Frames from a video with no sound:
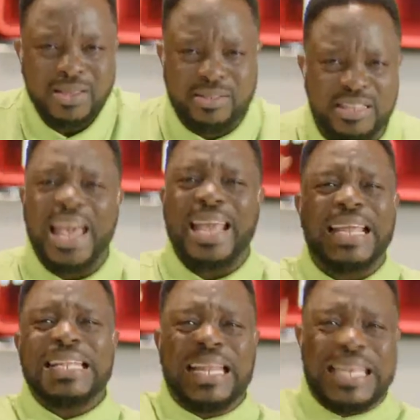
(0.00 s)
Say
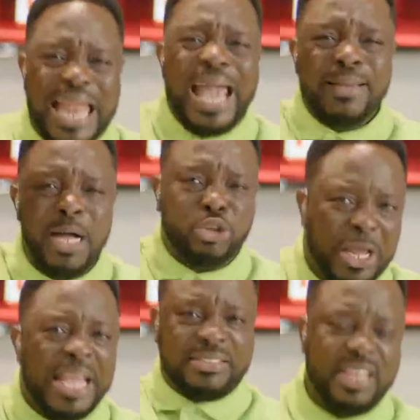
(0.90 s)
in the name of
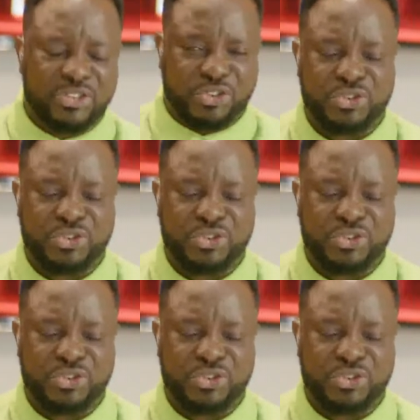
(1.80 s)
Jesus.